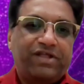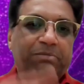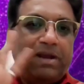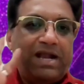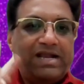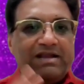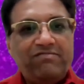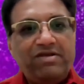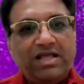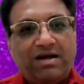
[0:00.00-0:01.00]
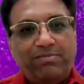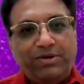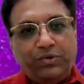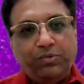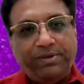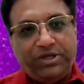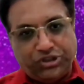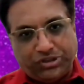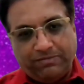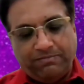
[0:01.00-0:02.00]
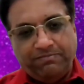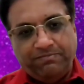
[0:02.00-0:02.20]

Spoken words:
of that planet will come into picture.